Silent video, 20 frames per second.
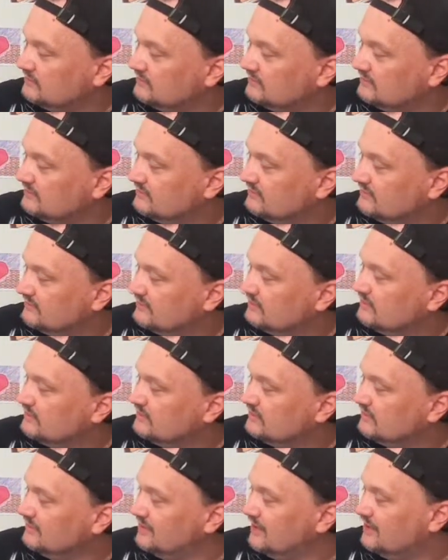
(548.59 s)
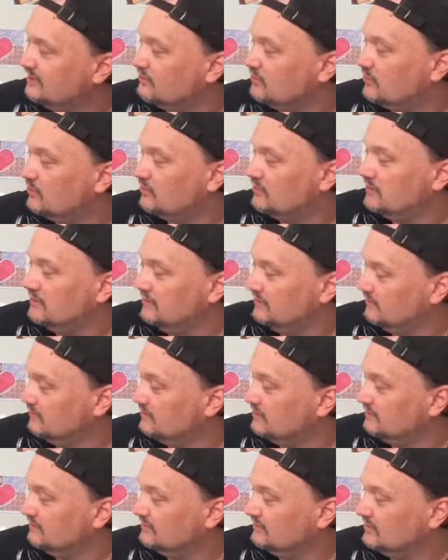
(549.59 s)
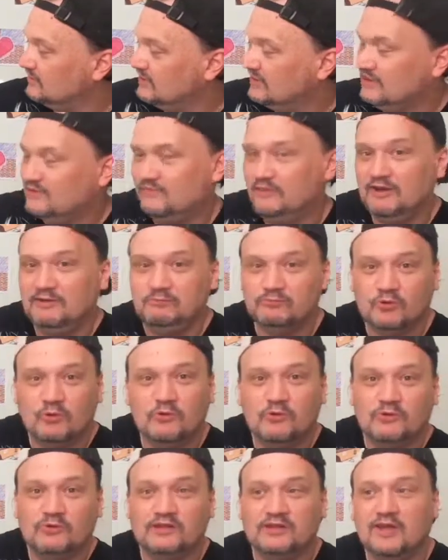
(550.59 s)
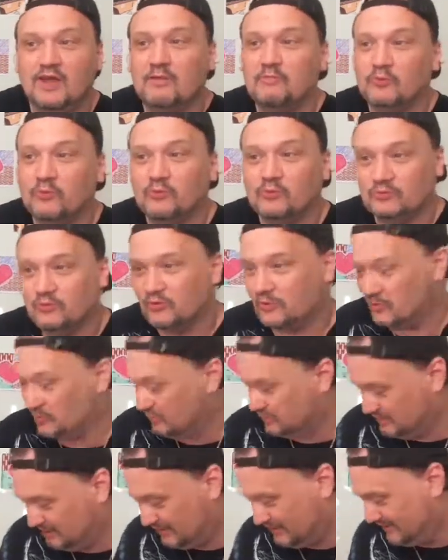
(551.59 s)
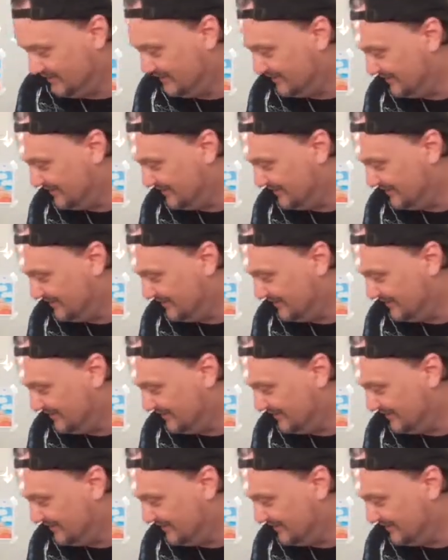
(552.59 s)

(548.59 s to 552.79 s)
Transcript: And I draw anything. If I'm drawing it, I'm going to draw it.